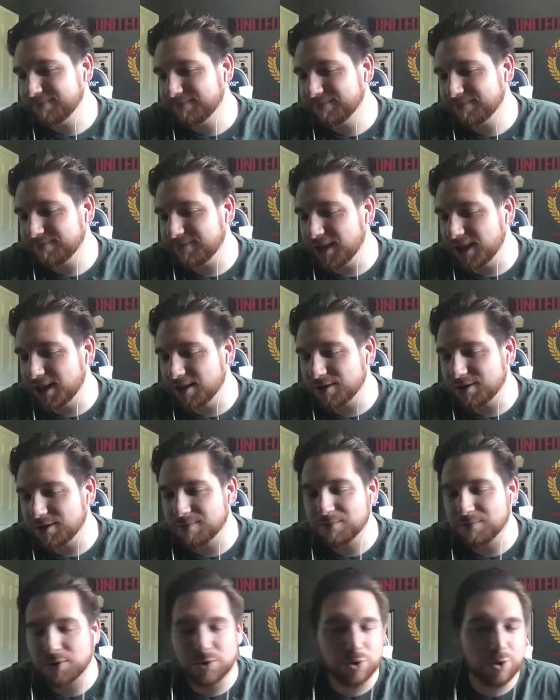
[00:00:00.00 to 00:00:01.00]
you know,
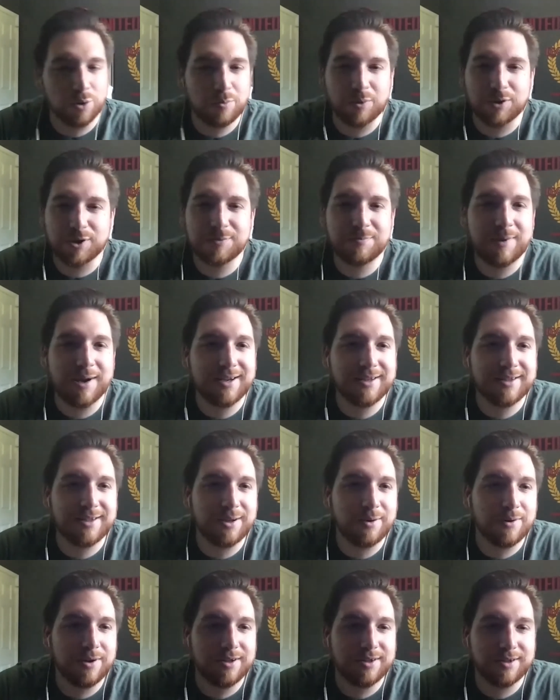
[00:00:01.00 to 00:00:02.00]
some super spicy
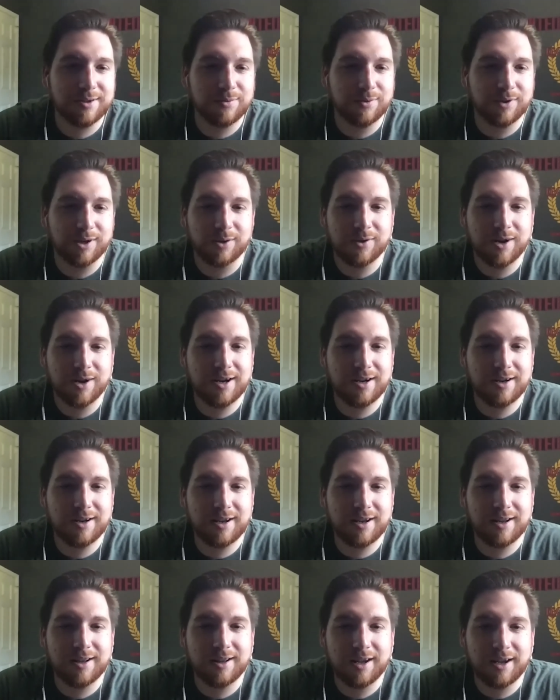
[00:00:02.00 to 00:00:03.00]
ones, and regretting
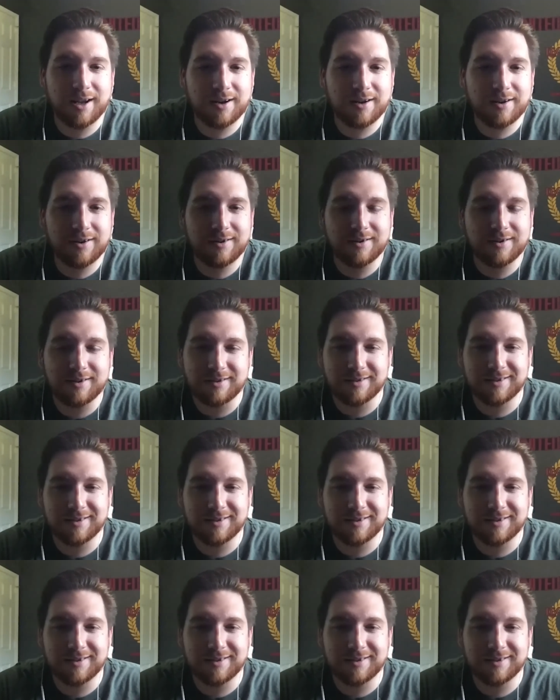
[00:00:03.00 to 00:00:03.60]
it later. And